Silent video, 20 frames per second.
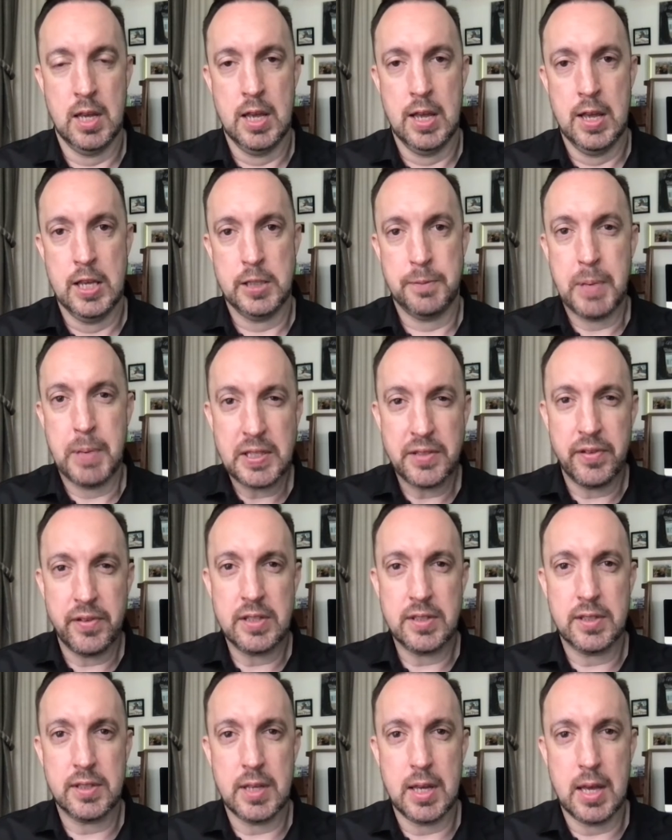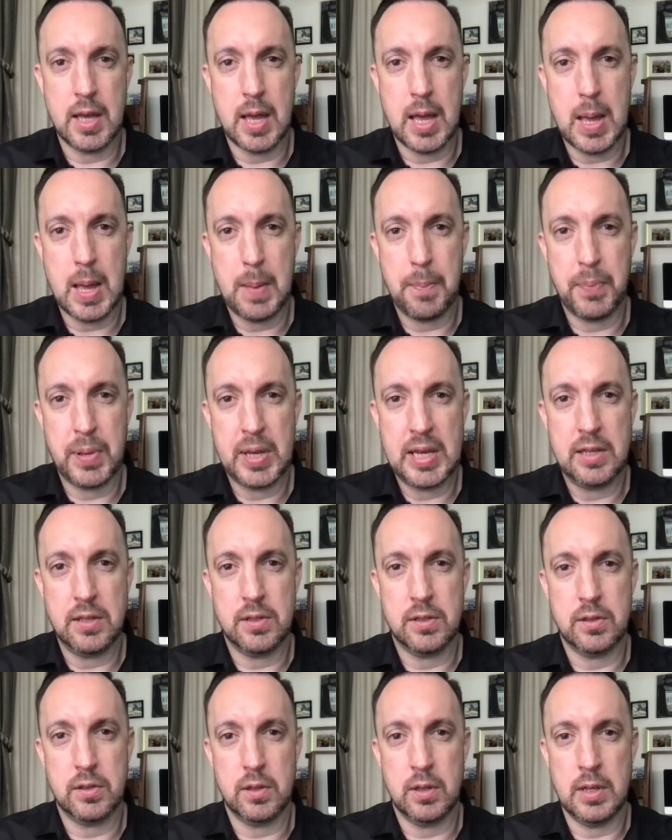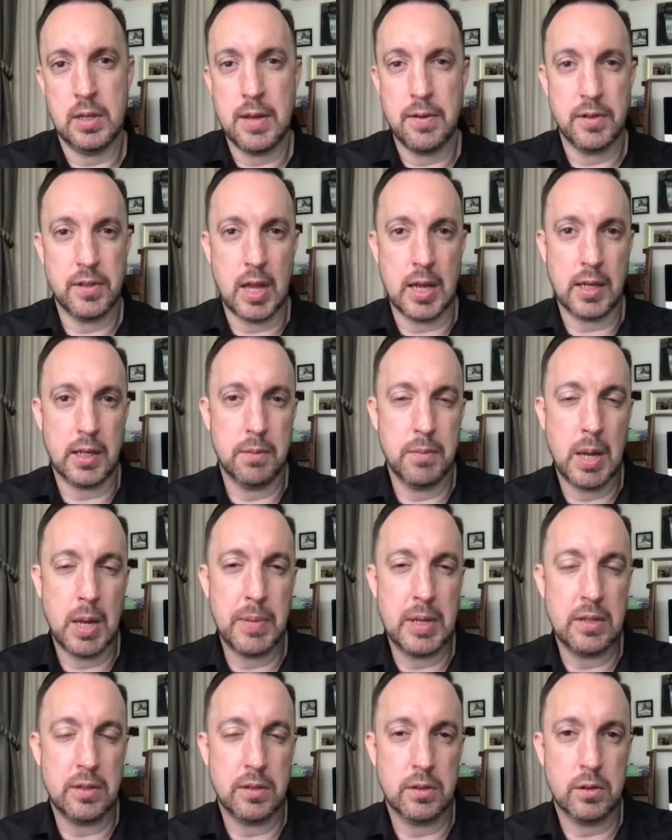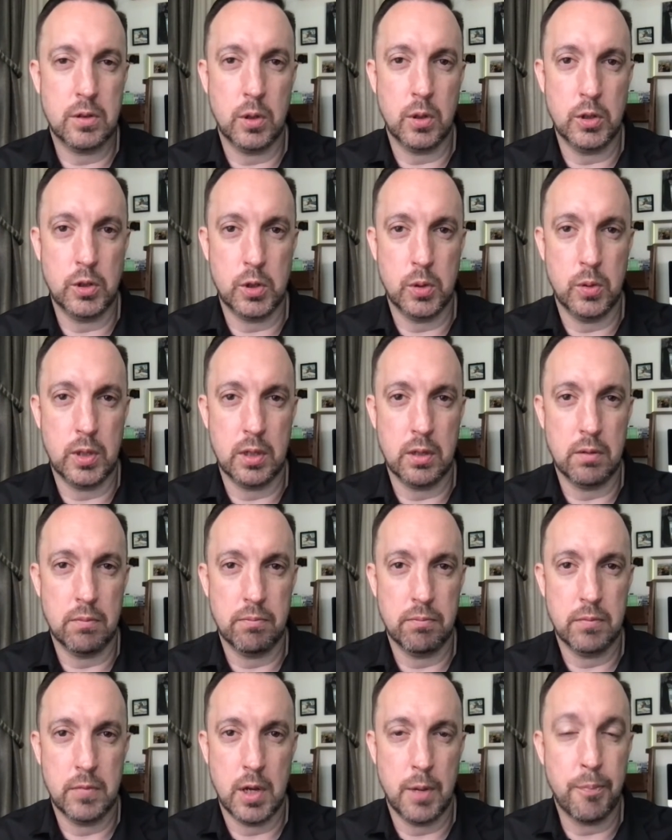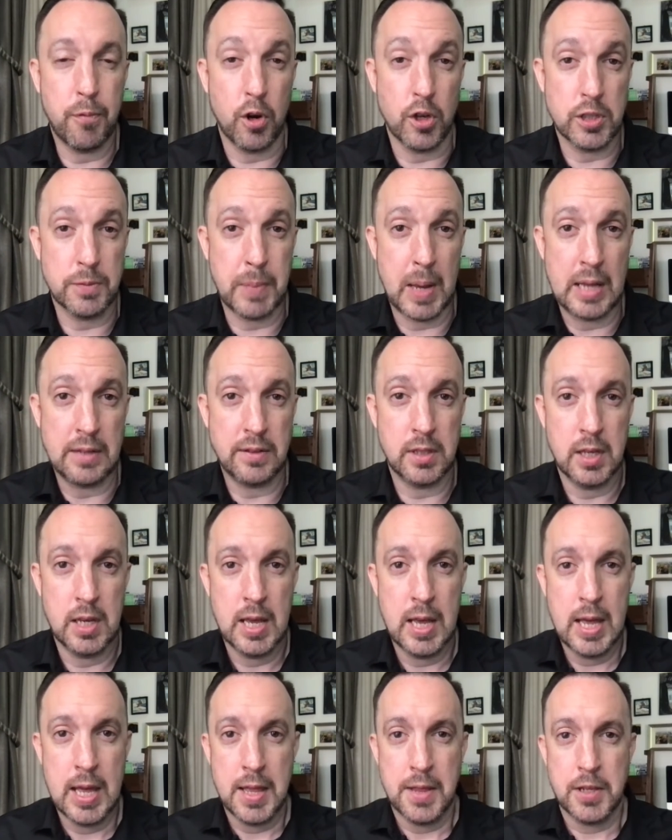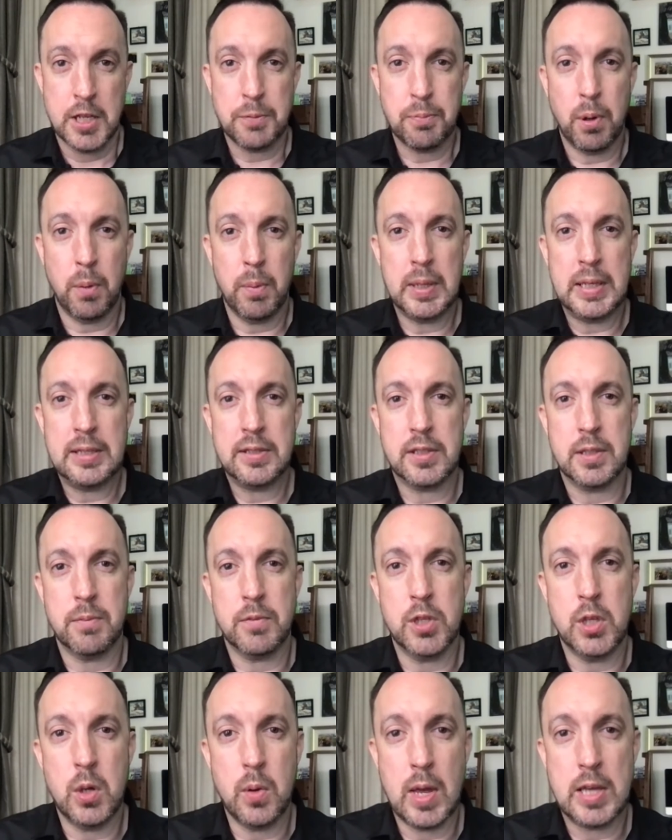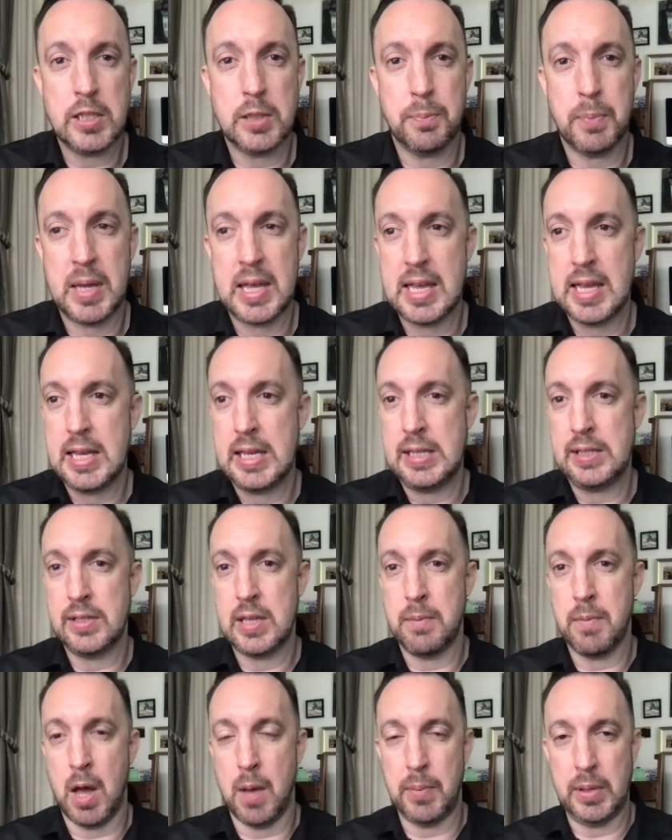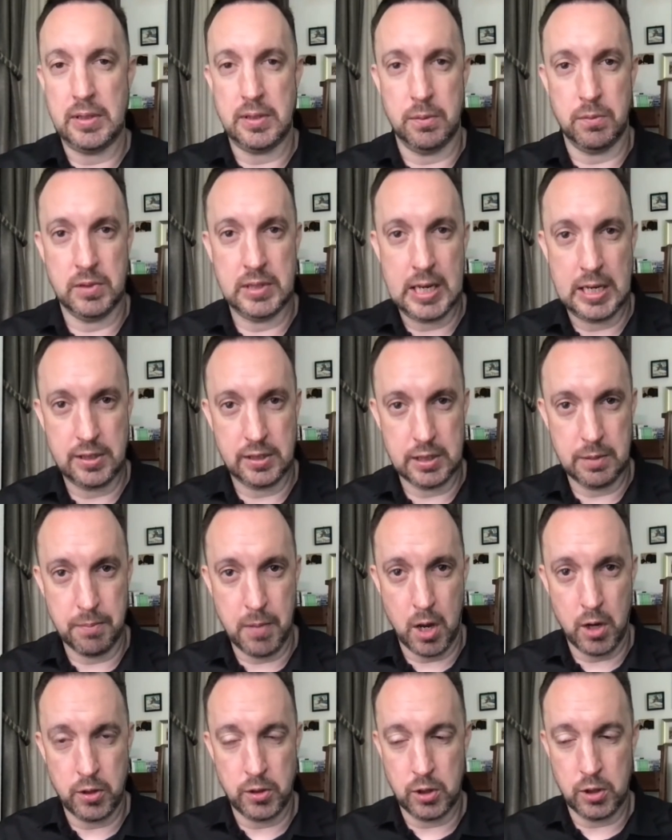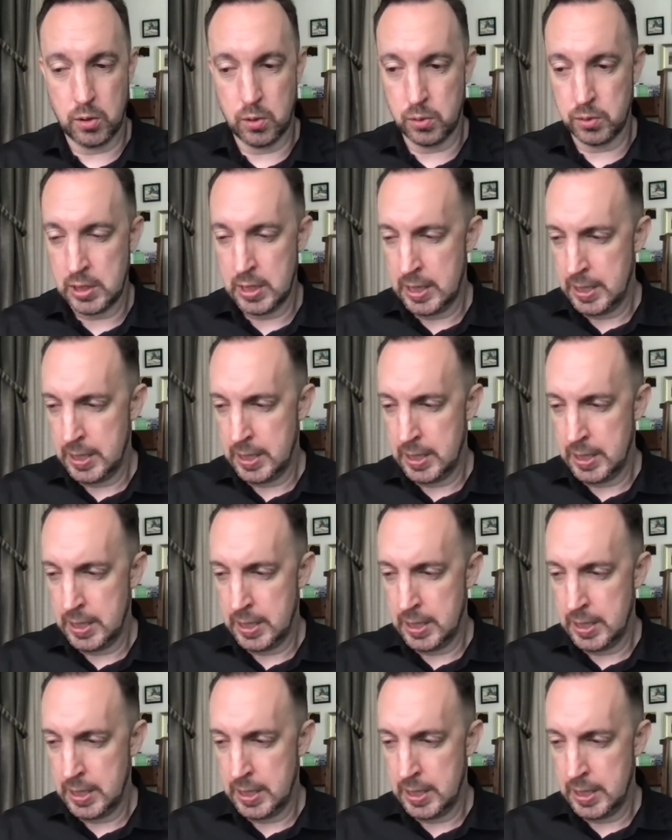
especially if it's a piece, like maybe it's talking to a prospect, there's probably some USPs, there might be some testimonials